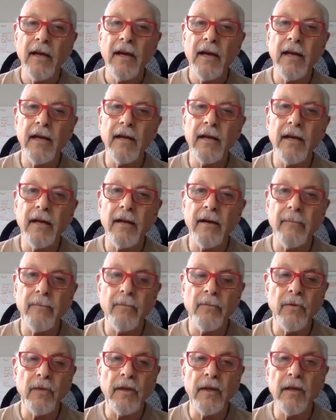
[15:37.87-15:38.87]

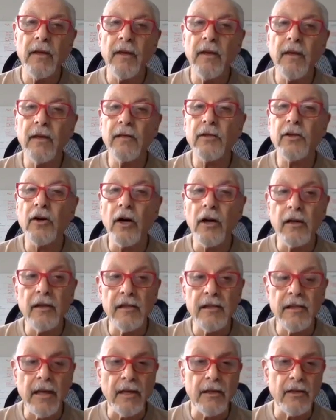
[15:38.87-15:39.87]
And Scott
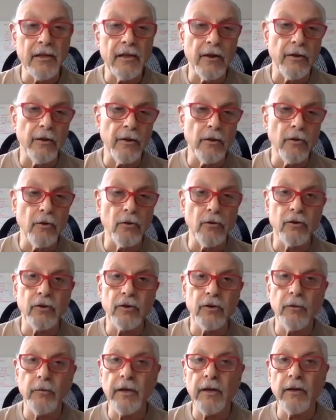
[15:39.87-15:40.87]
is actually on the call,
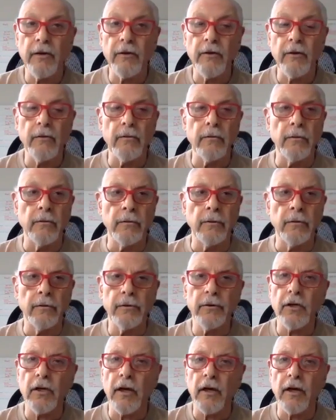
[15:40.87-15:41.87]
so we could,
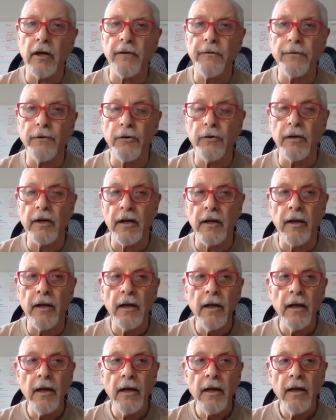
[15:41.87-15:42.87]
Scott, if you can
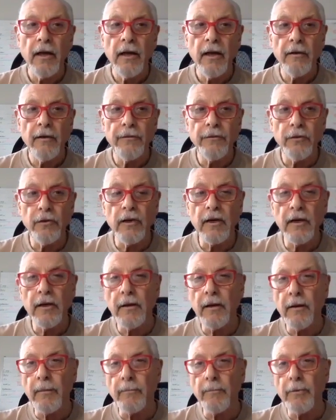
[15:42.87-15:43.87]

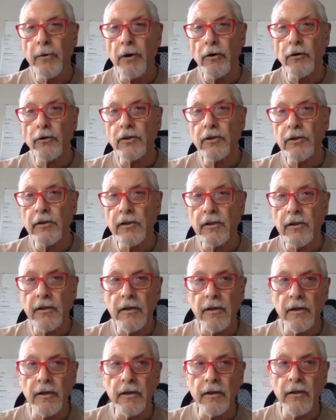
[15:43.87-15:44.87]
post
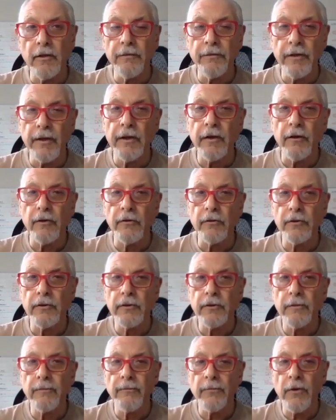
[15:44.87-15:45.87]
the little
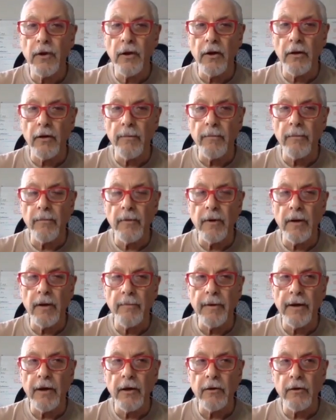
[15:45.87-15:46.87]
videos
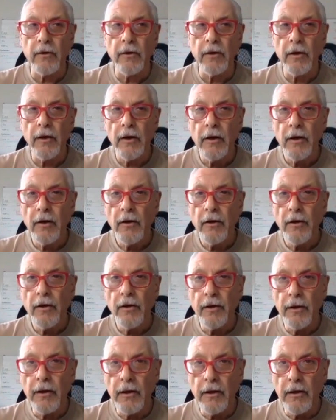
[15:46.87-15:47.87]
about
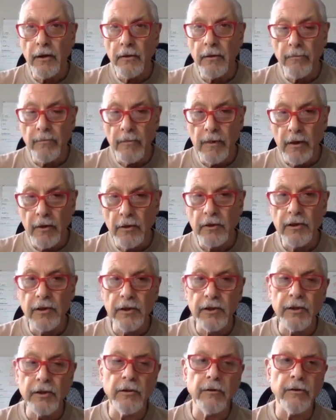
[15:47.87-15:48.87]
the Nourish the
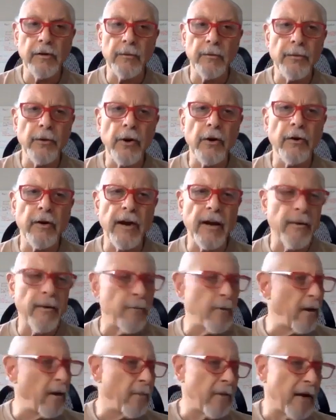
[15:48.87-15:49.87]
Children program in